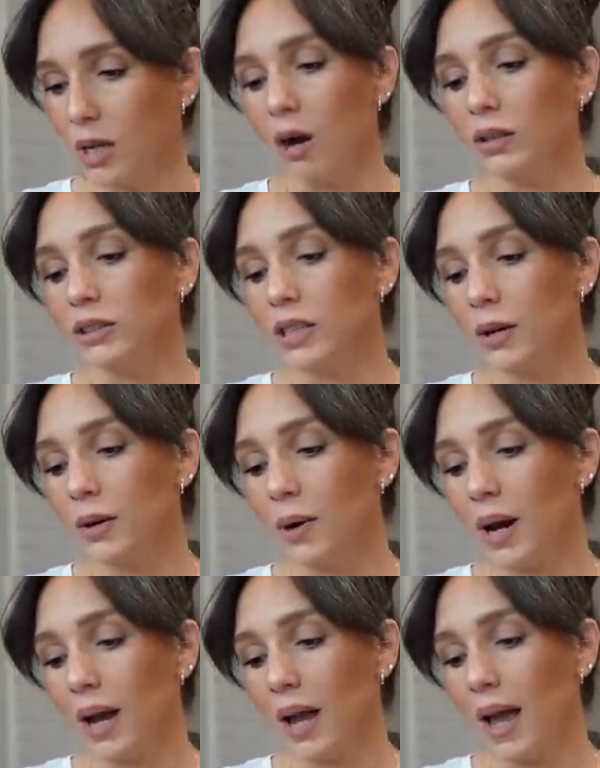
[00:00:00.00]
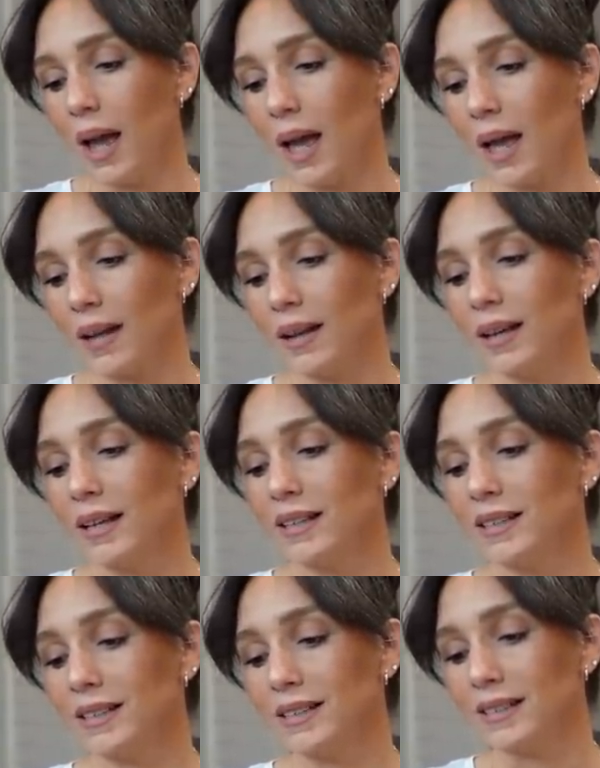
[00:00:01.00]
Also I had
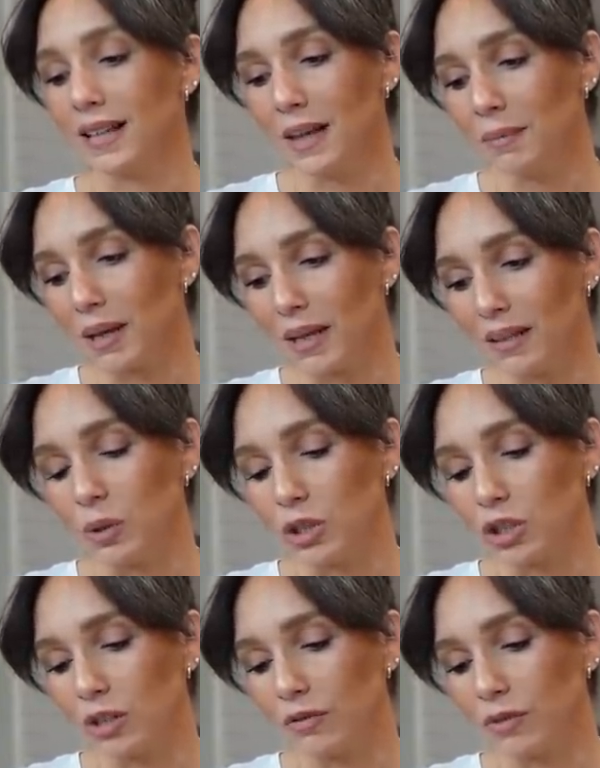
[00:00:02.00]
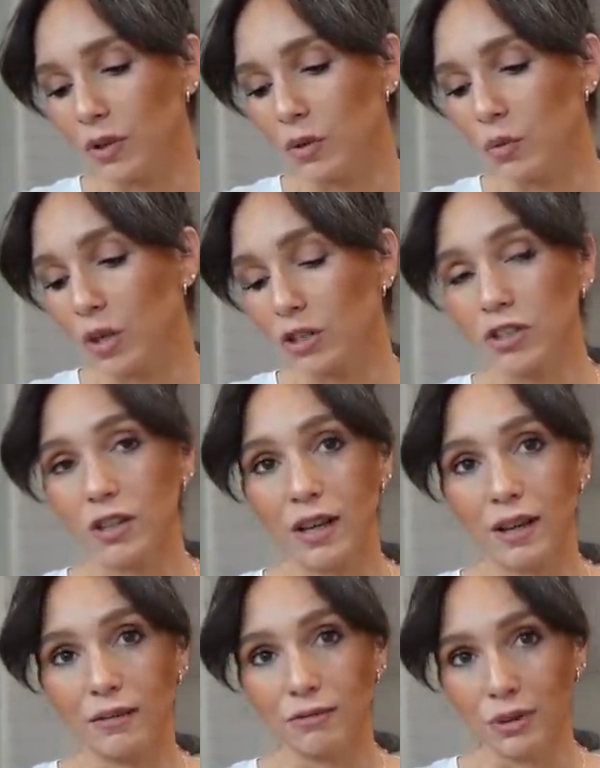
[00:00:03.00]
salmon, which if you watch
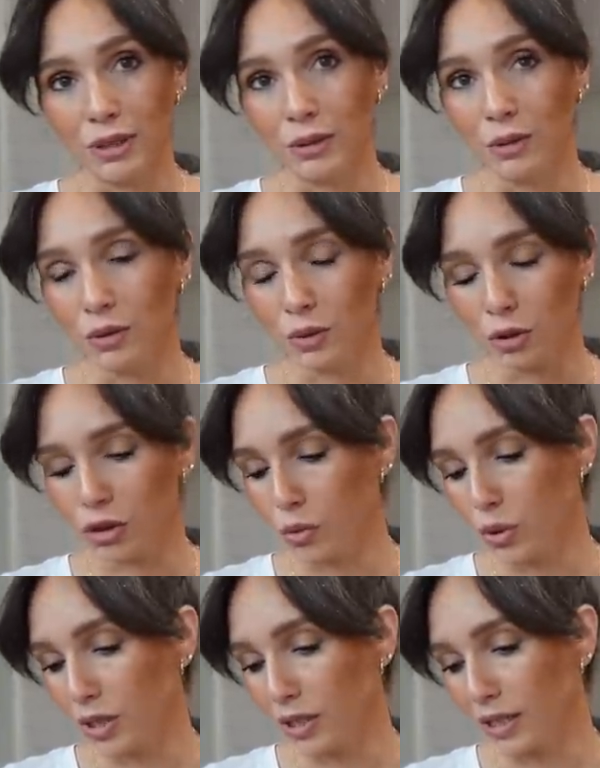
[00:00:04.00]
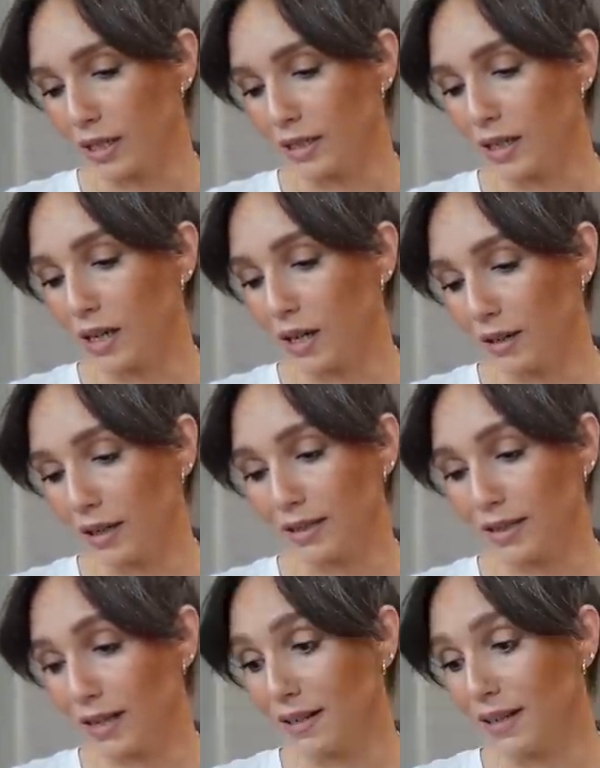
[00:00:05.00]
that reel or short, I, I
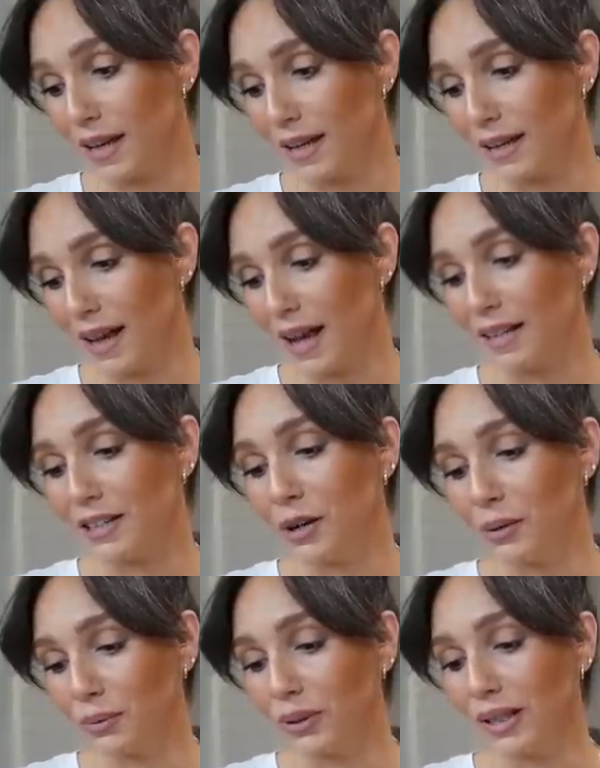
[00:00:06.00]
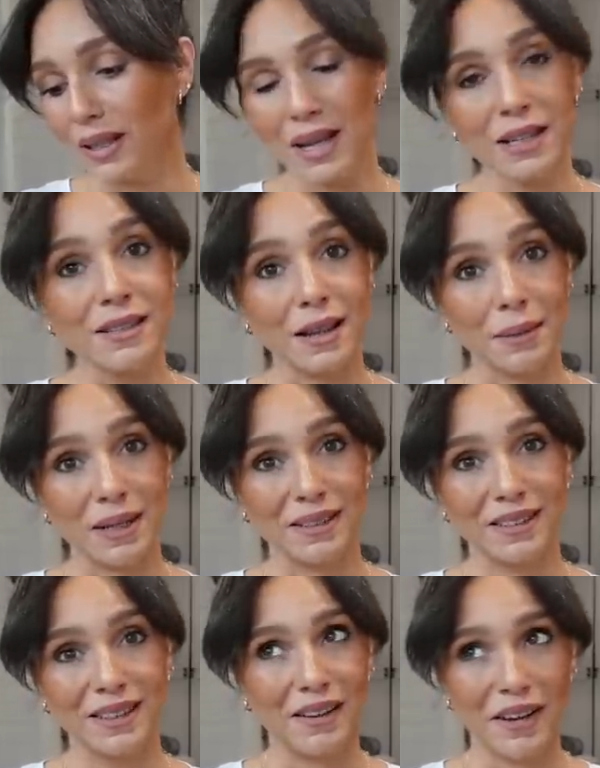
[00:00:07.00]
said in that I don't really like salmon.
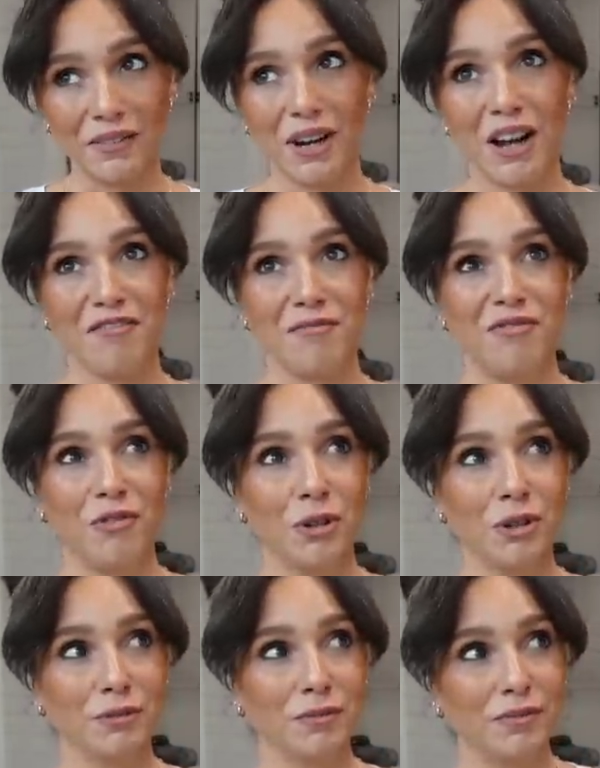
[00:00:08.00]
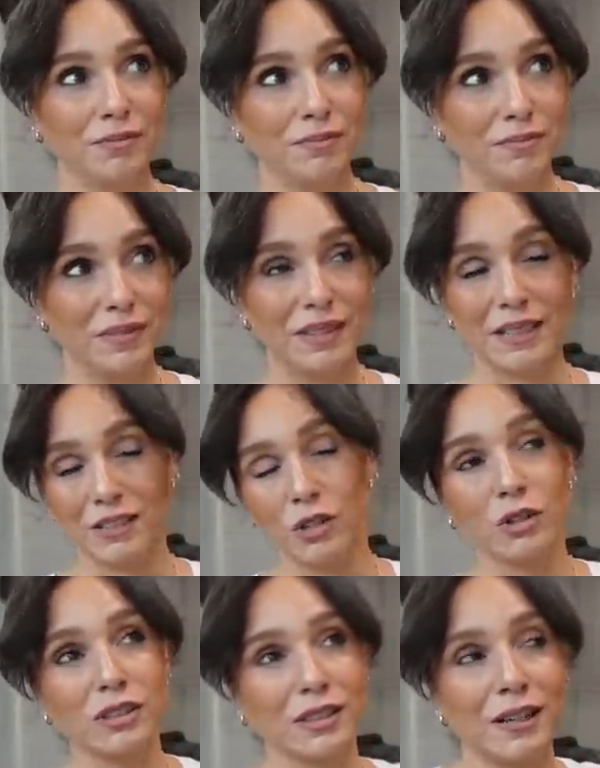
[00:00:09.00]
I never have for as
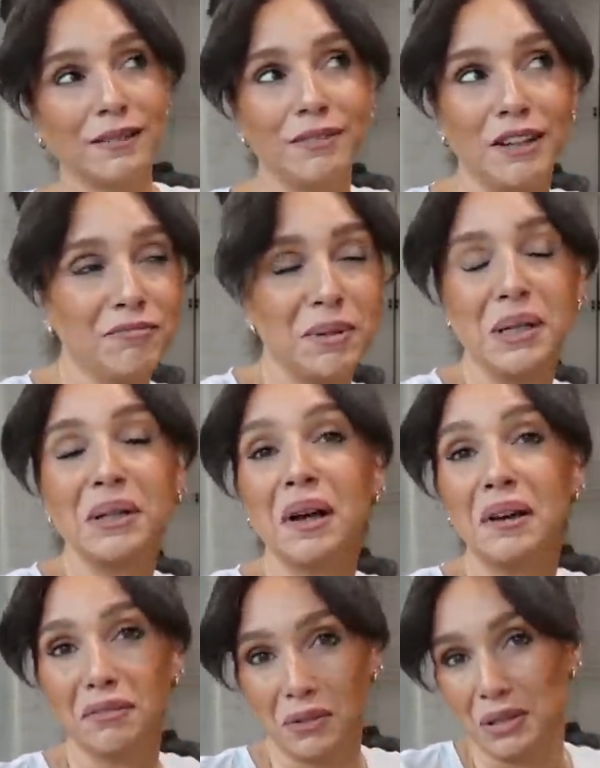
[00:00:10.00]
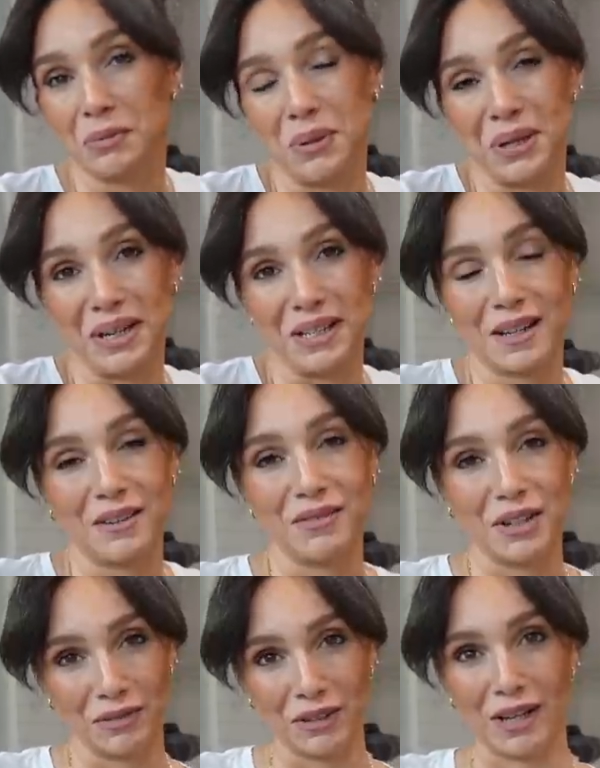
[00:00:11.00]
long as I have been alive on this planet. I've
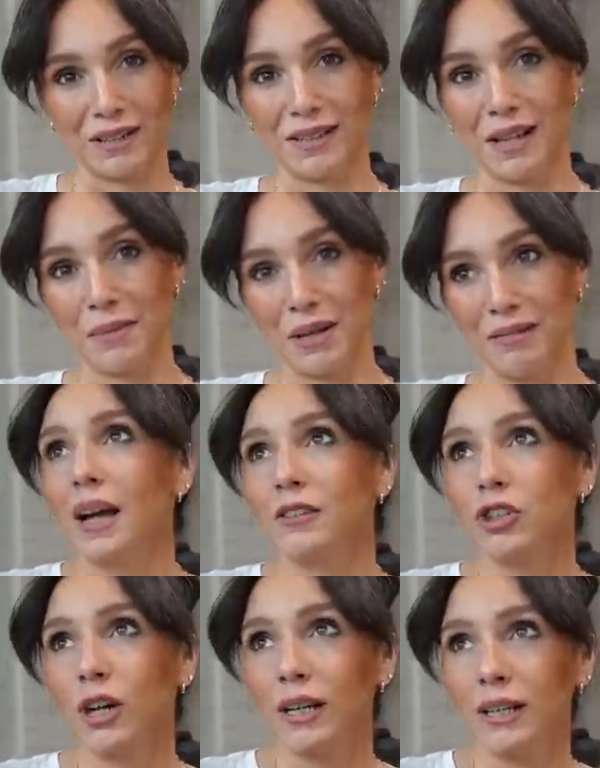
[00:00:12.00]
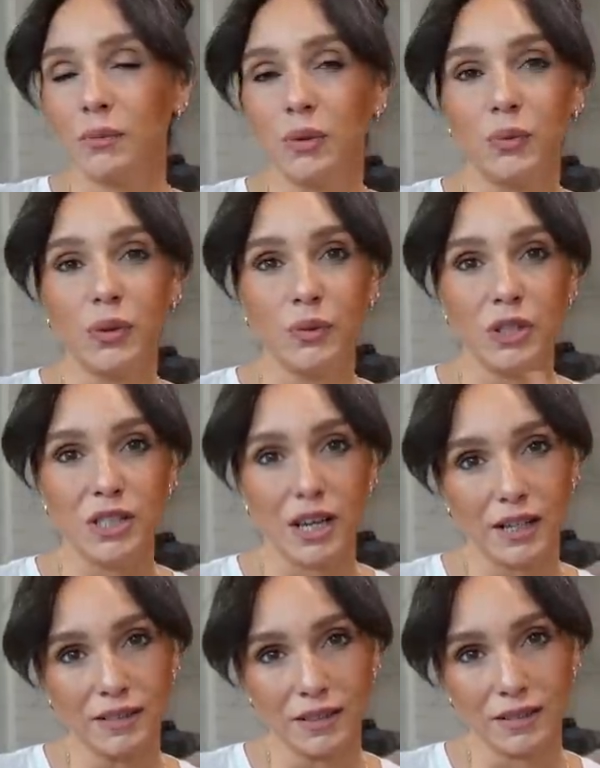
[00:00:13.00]
never liked salmon. I tried it when we were in
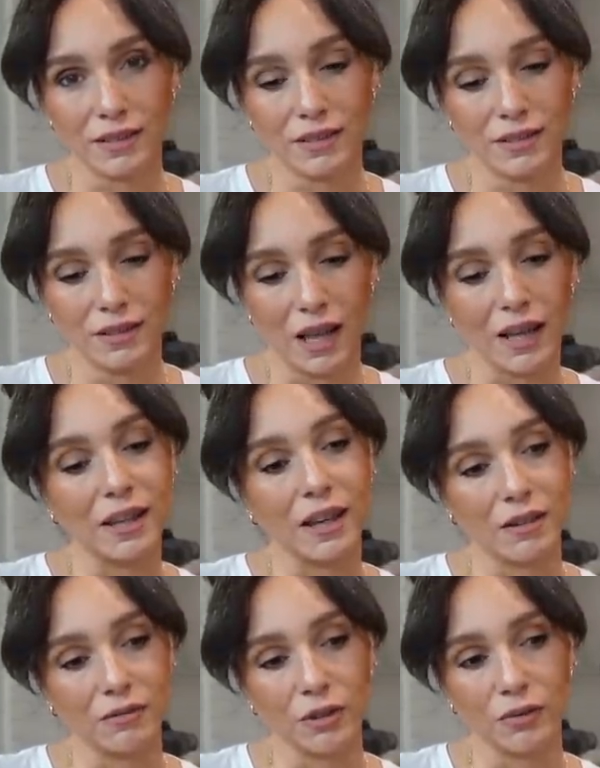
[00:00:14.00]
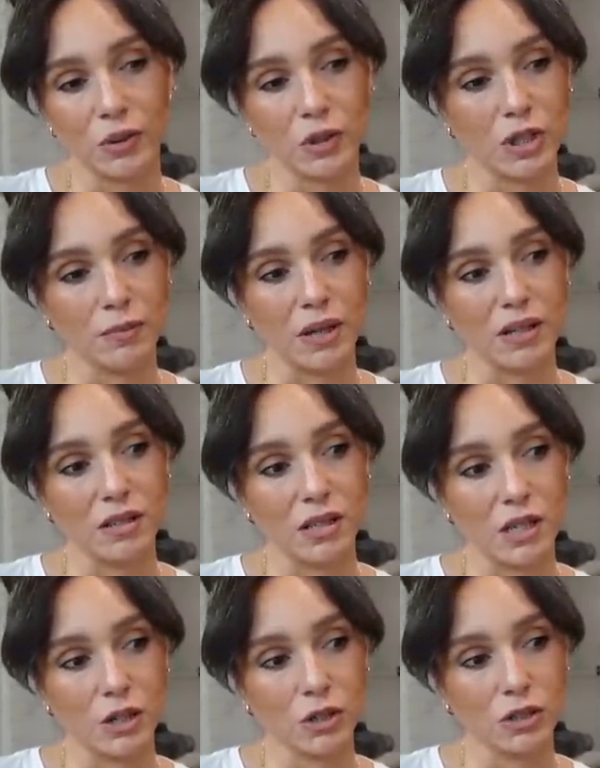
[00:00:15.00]
Texas again for the first time in
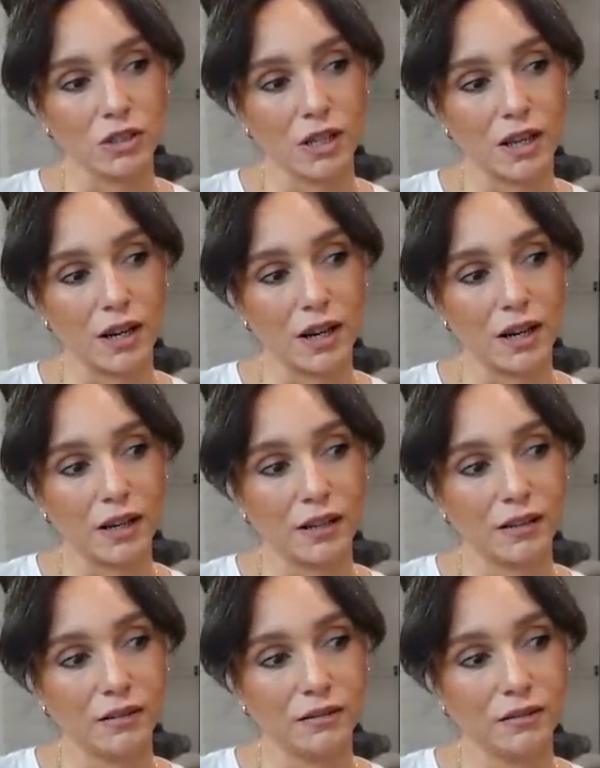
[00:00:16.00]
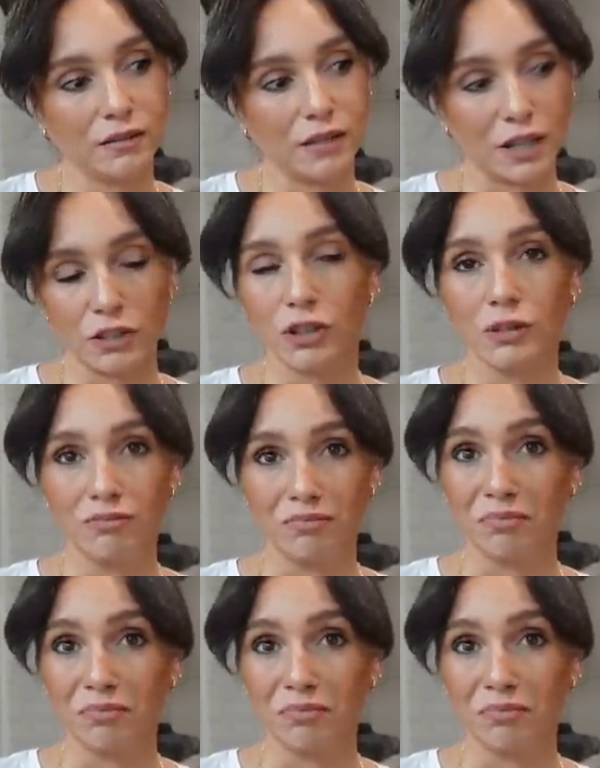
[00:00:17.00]
years and I actually